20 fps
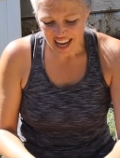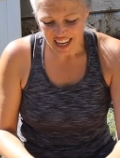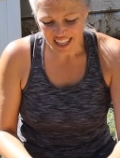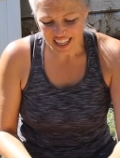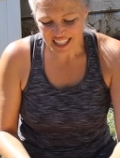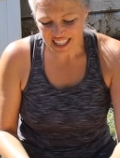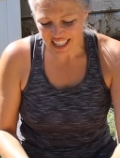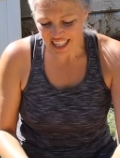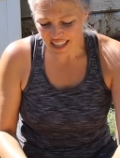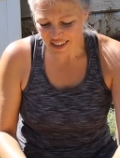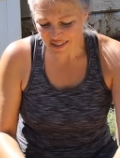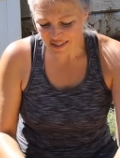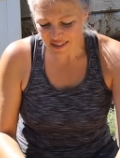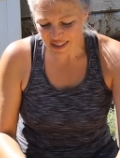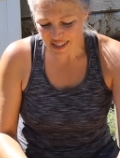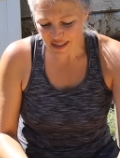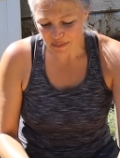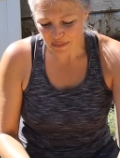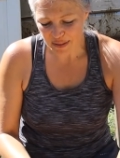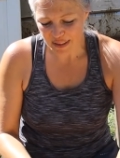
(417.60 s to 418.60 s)
continue
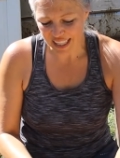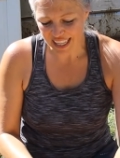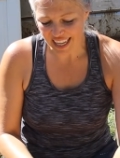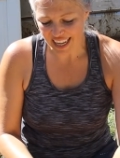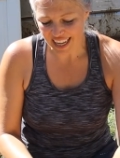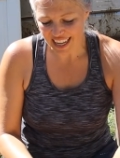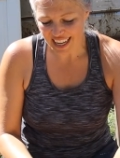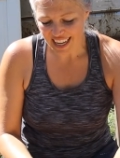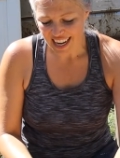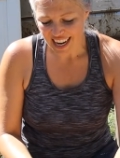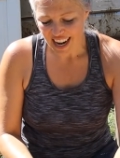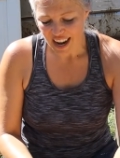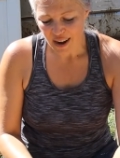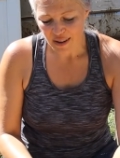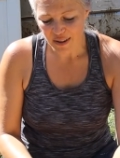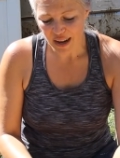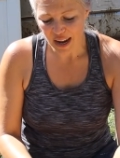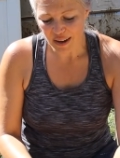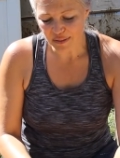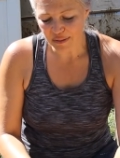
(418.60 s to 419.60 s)
to plant
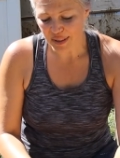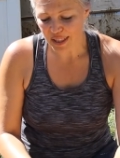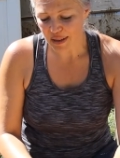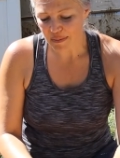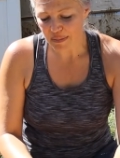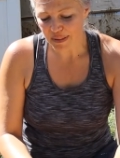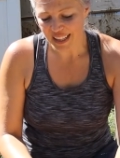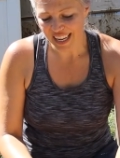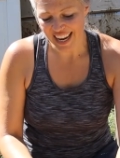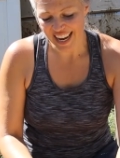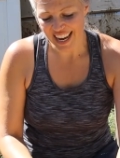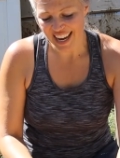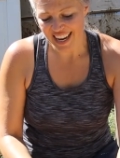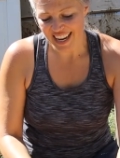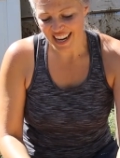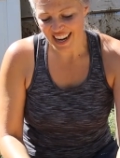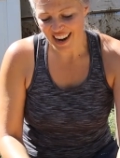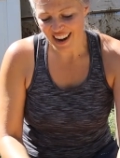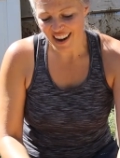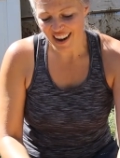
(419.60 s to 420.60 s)
and replant
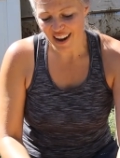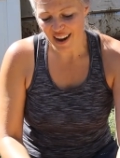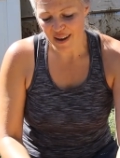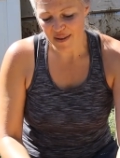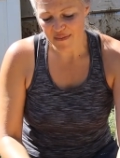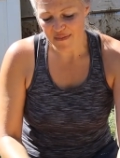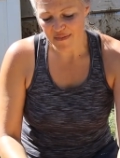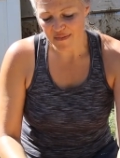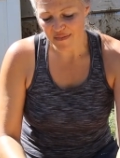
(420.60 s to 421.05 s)
um,